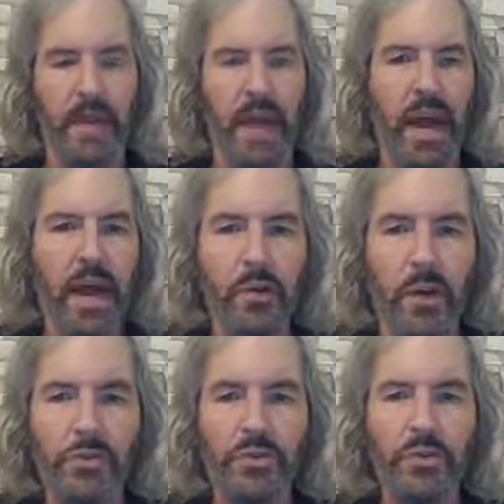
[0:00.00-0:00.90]
How
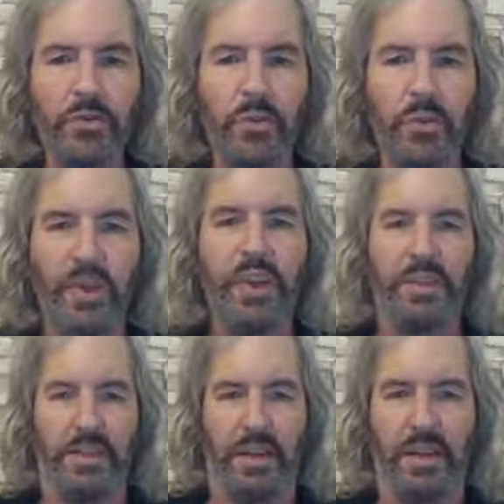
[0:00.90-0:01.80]
often do we
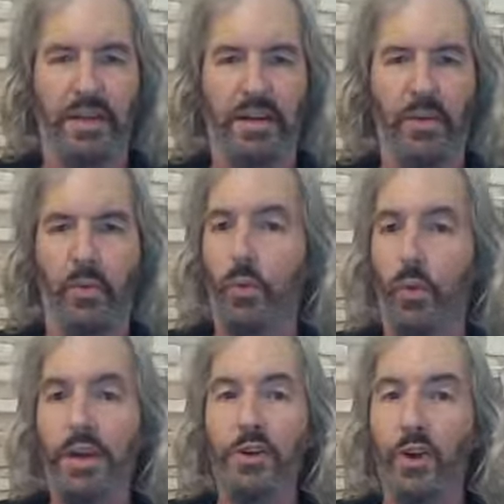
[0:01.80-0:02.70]
think
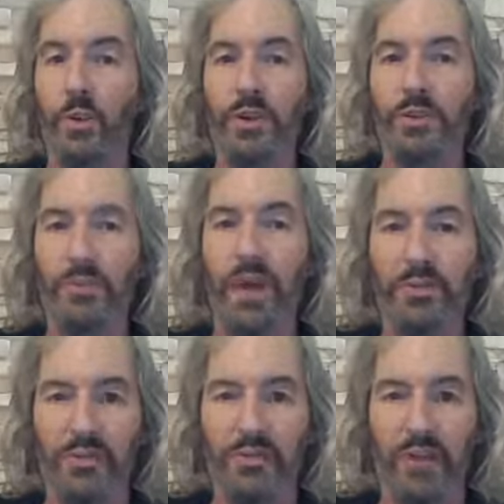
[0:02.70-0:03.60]
we know what's
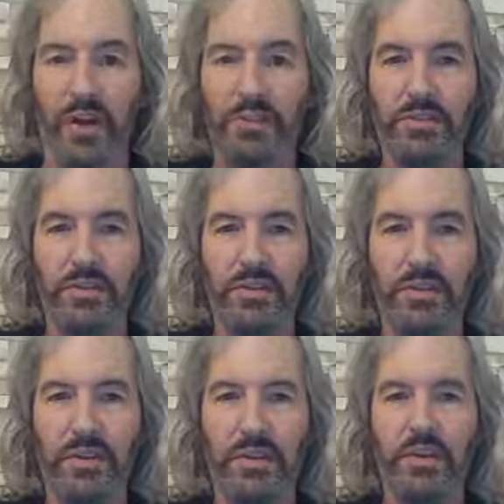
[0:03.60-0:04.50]
best for us?
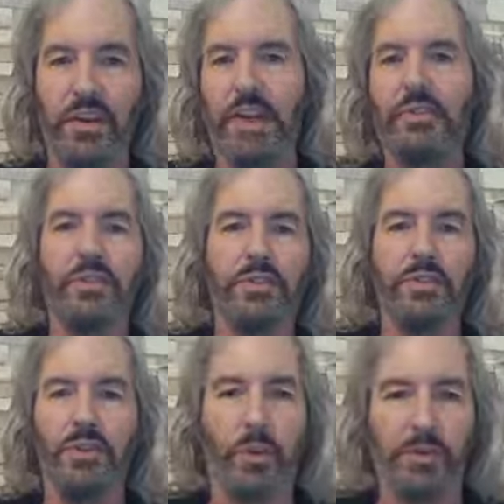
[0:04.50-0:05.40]
God doesn't
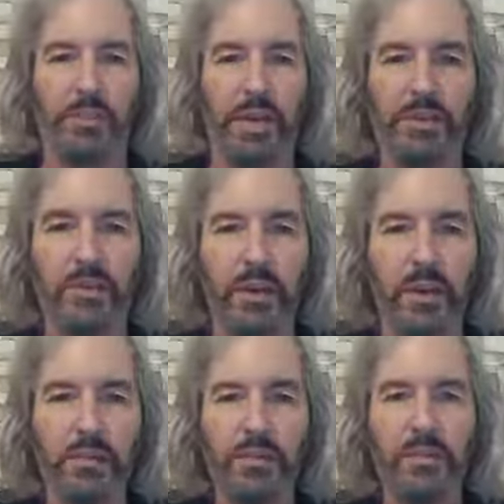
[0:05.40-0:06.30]
know what's best for
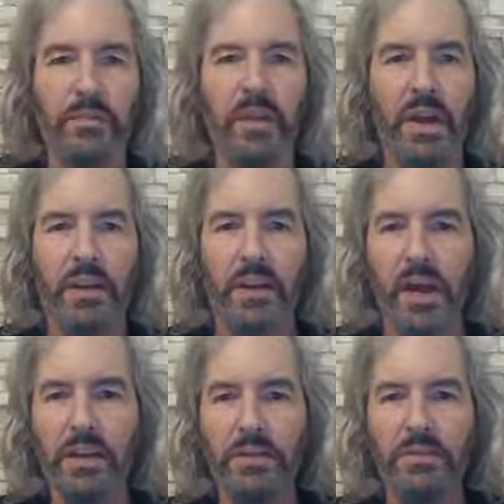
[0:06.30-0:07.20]
us.
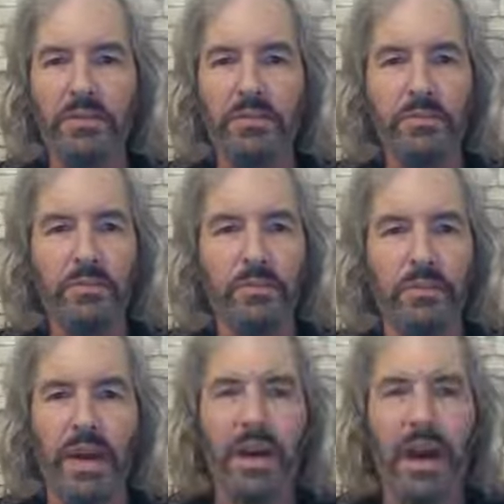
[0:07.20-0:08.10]
God is
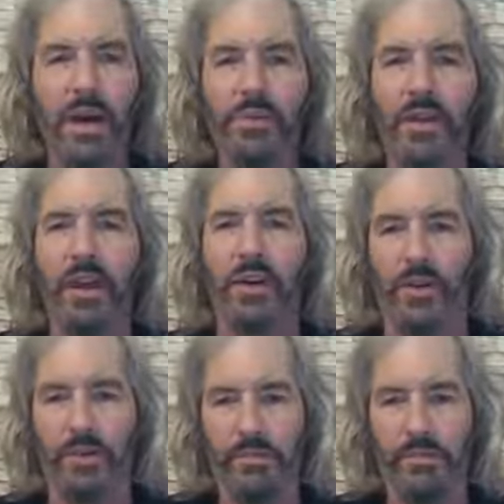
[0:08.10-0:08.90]
way out there.